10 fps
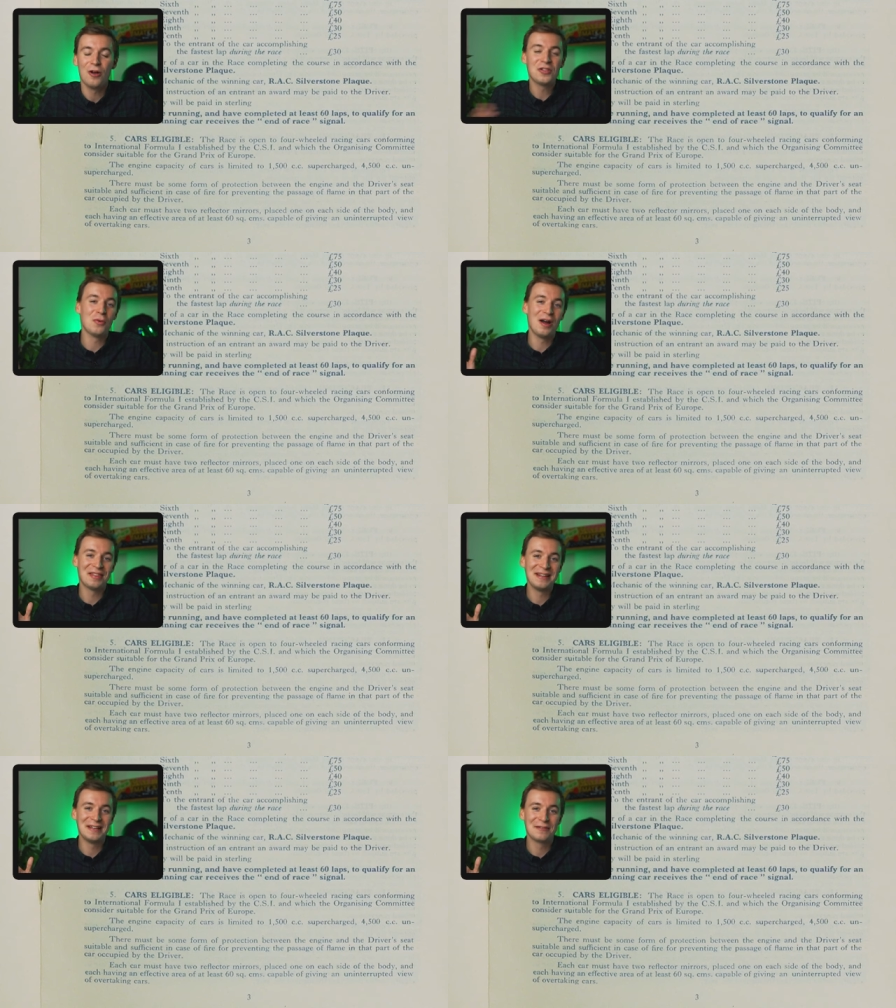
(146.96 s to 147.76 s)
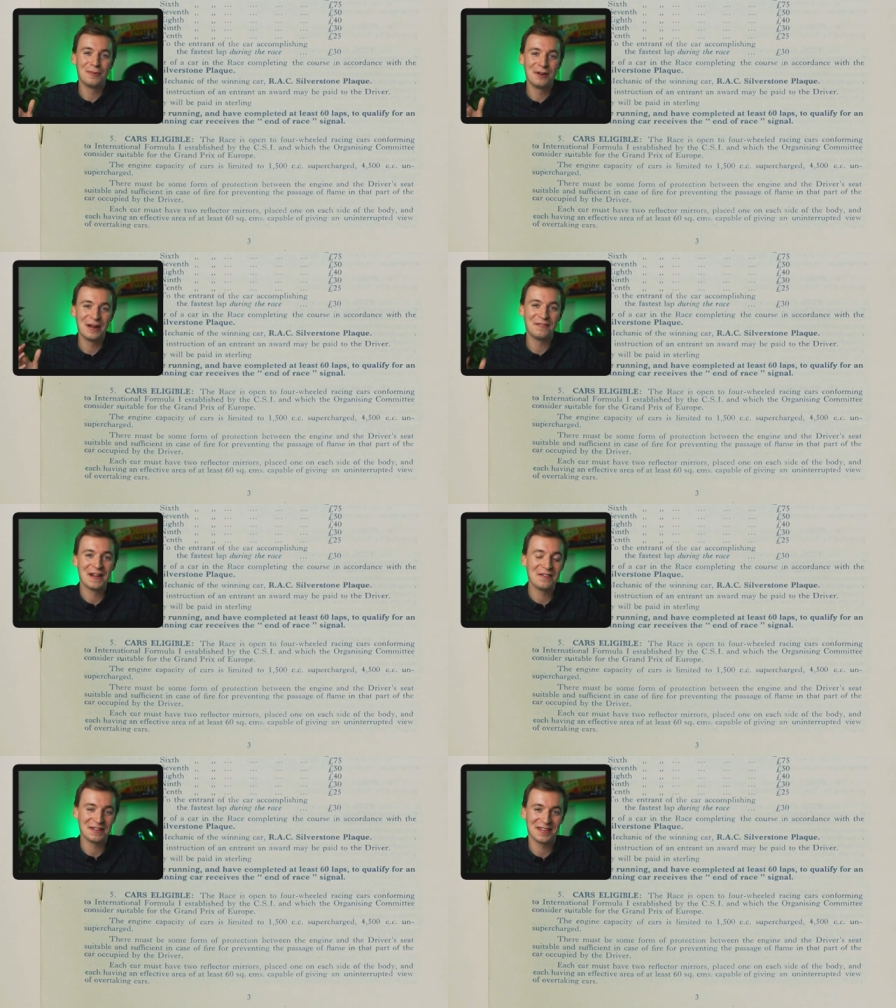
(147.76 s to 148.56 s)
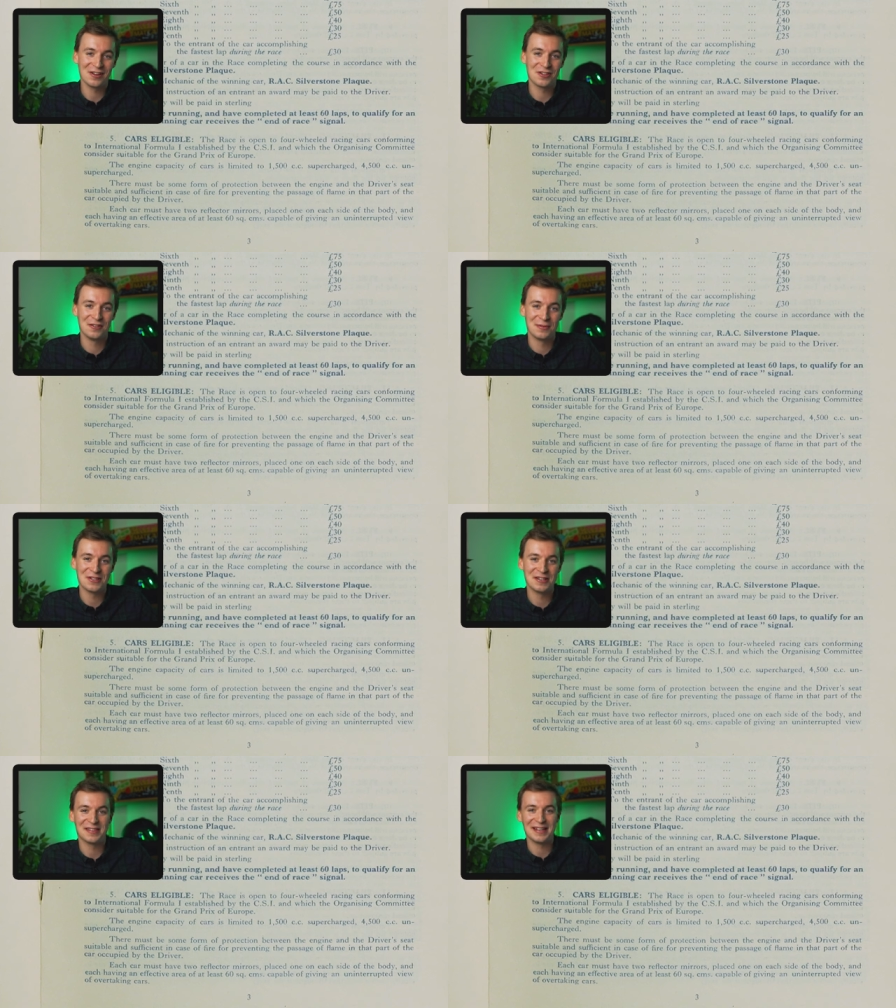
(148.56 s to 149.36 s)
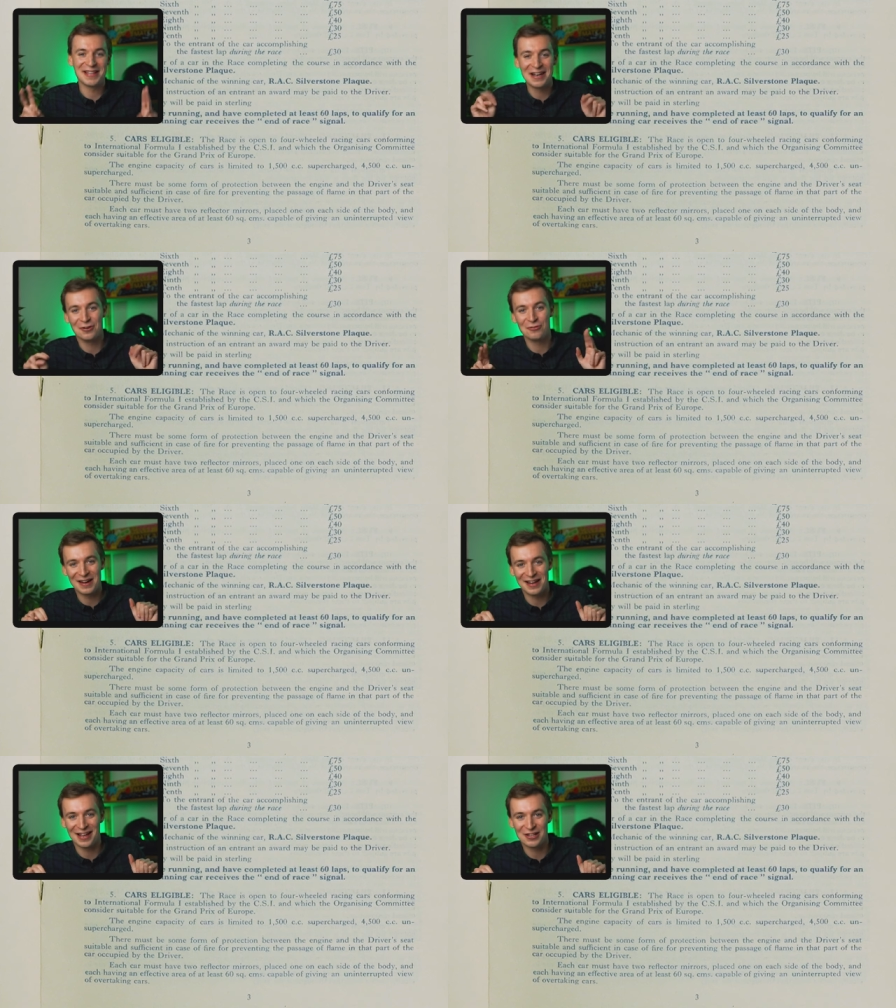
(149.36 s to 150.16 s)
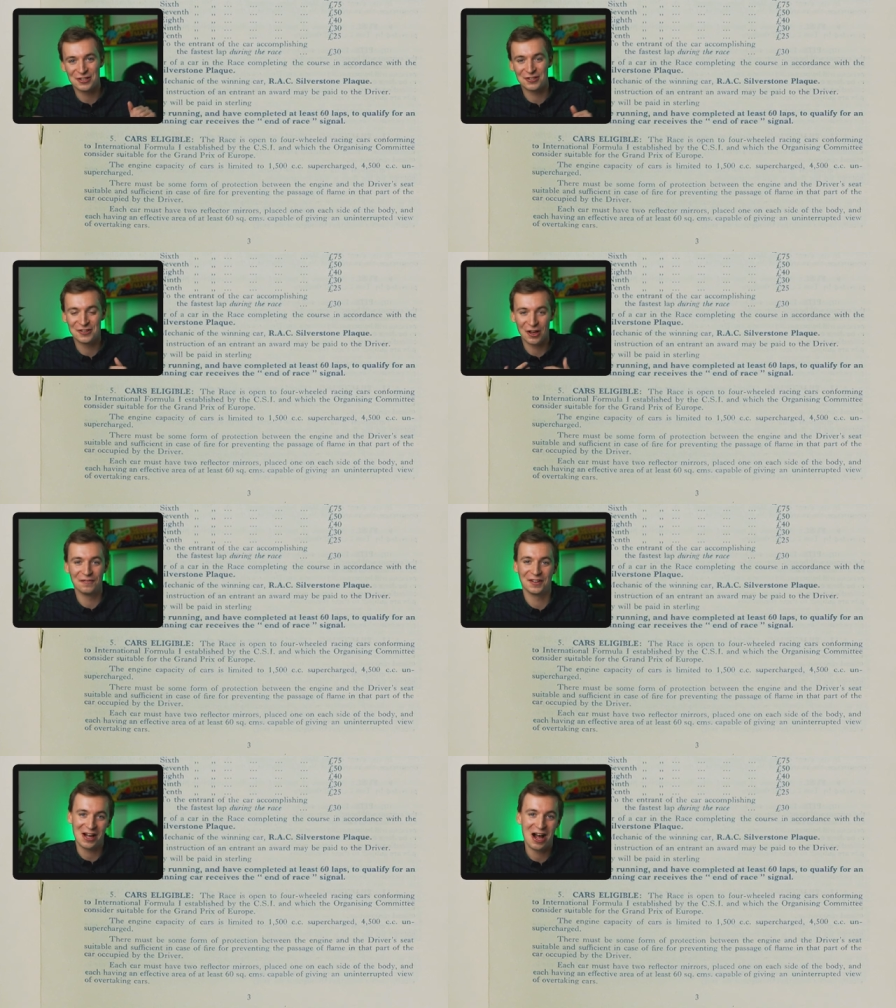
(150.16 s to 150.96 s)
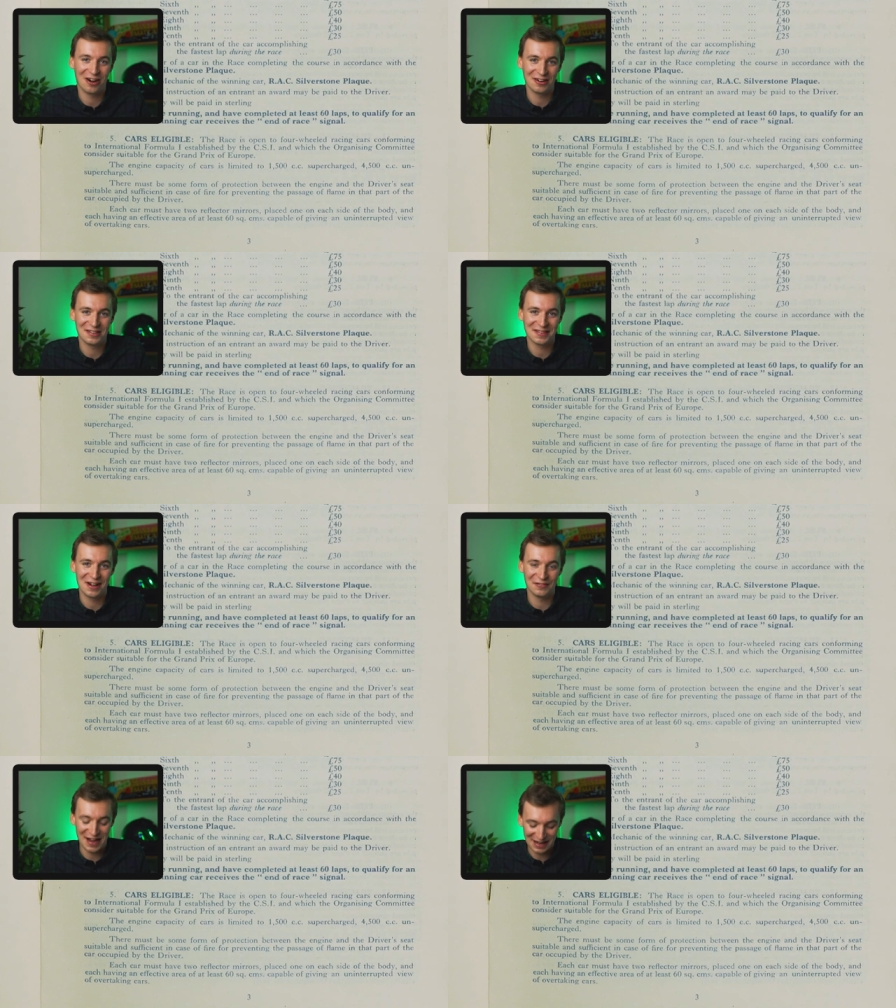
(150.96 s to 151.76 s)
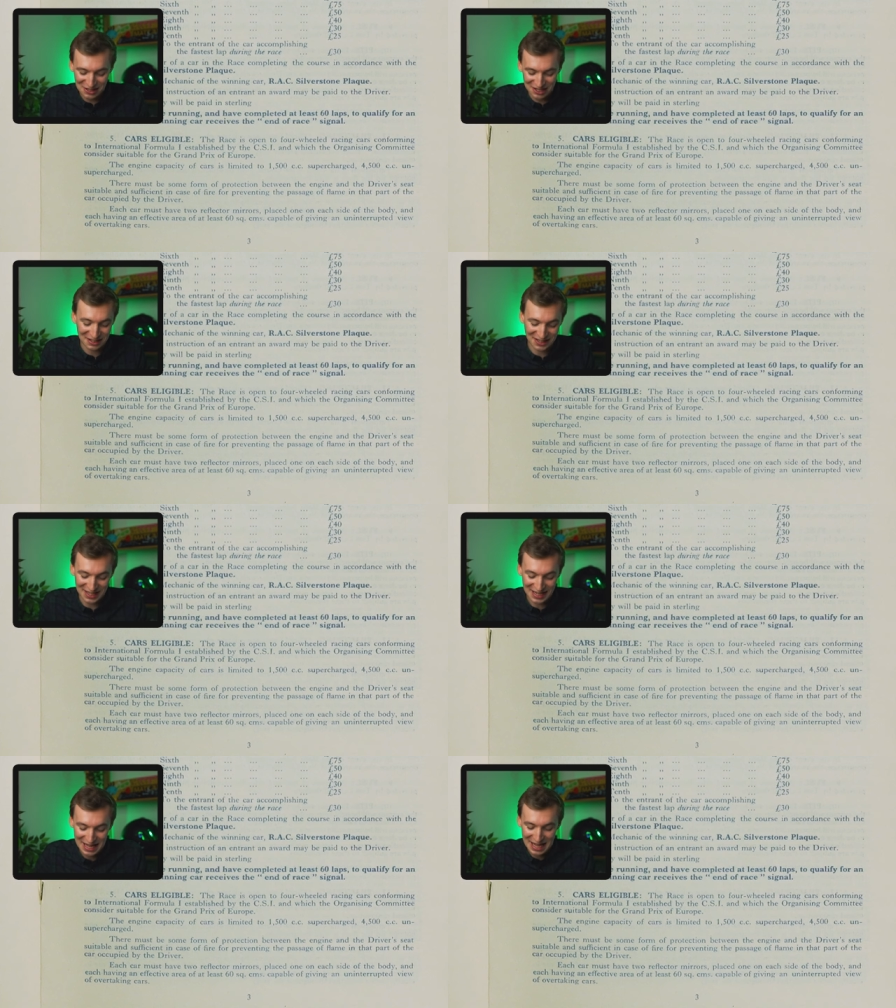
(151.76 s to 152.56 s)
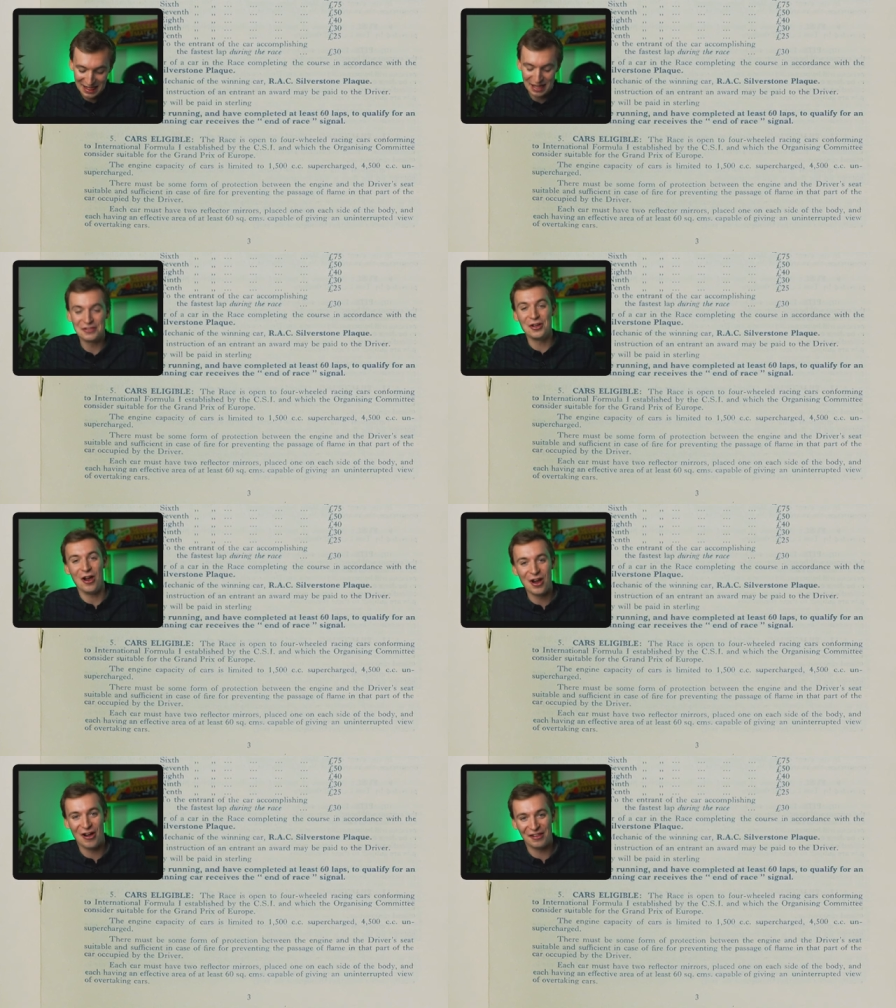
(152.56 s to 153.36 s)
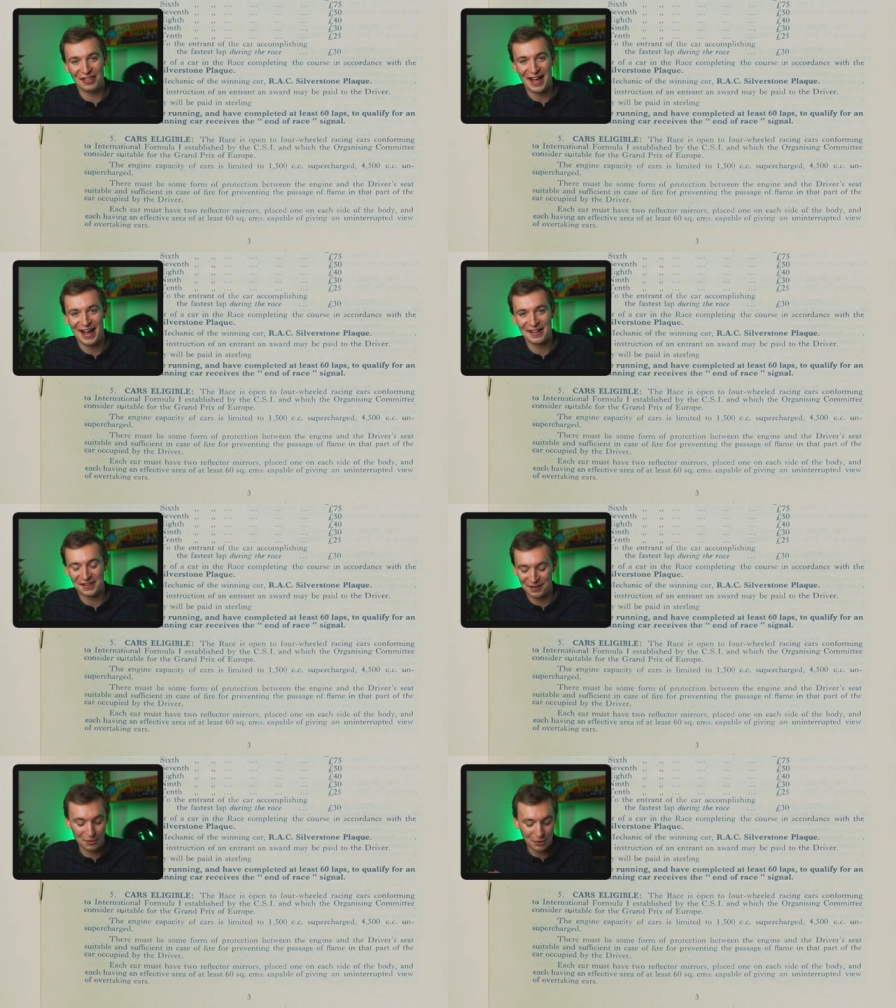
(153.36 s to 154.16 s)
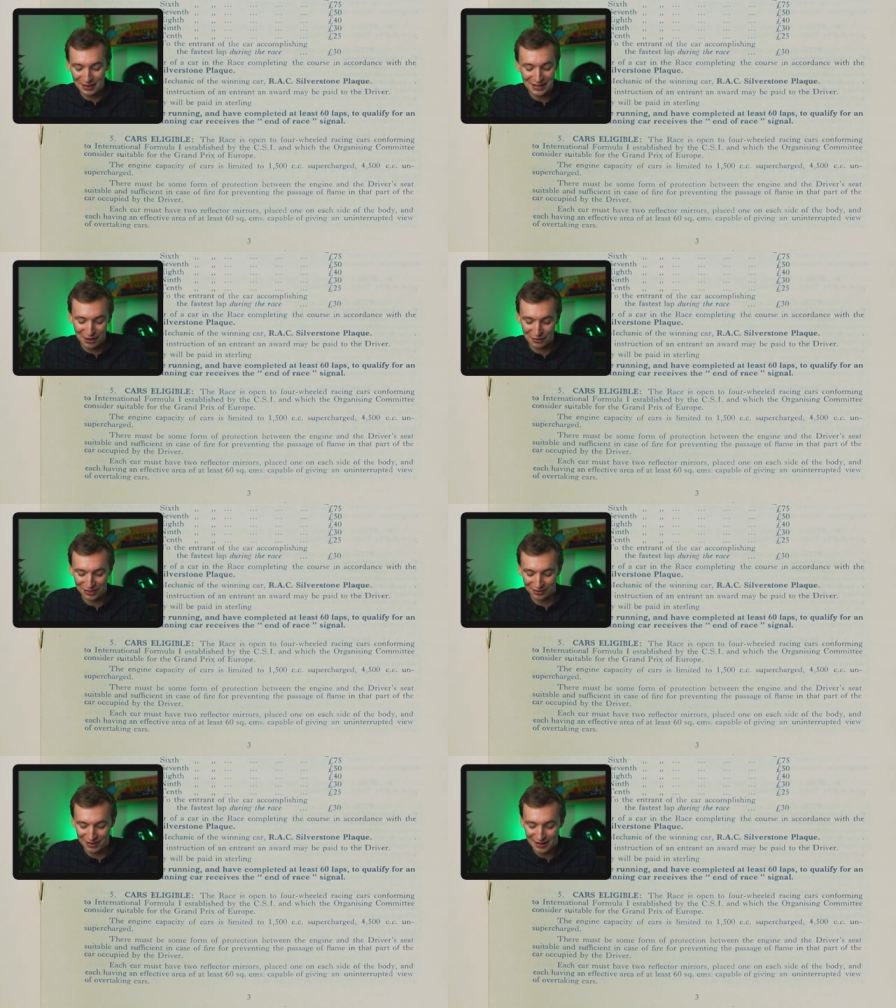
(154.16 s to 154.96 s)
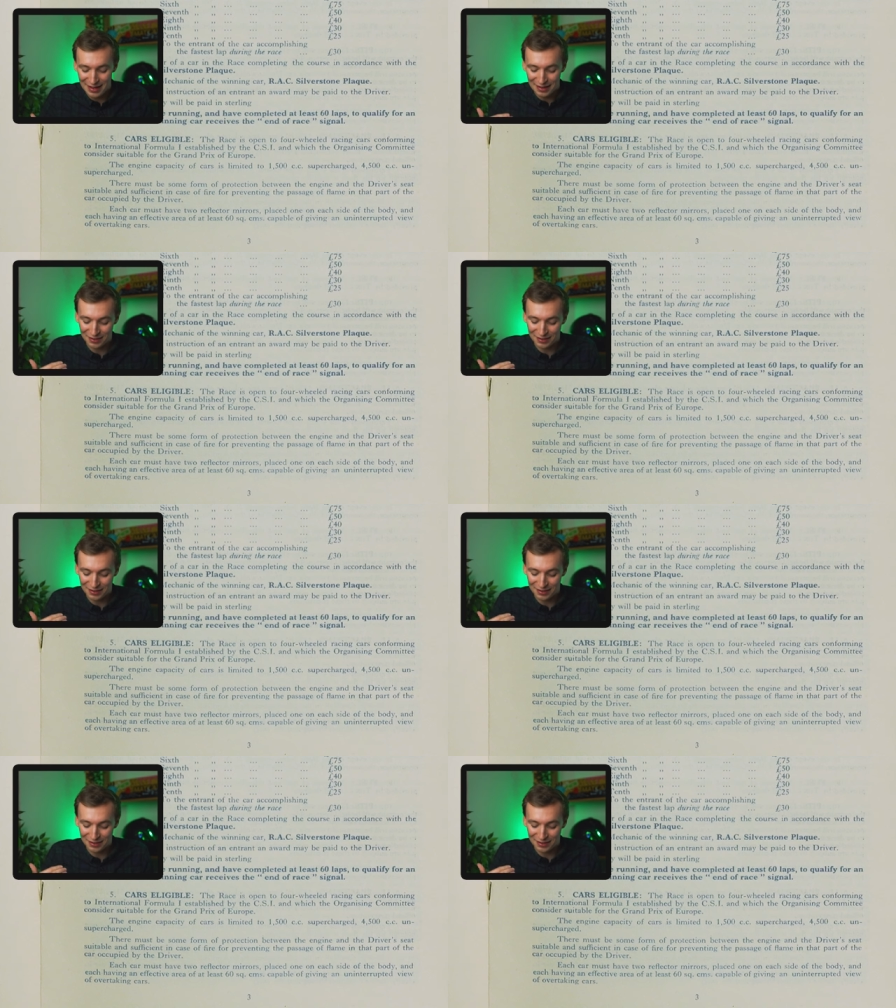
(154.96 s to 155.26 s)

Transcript: On to what I think is one of my favorite sections, which is the technical regulations of the car itself. And as you can see, there's not a lot there, so we'll quickly go through it.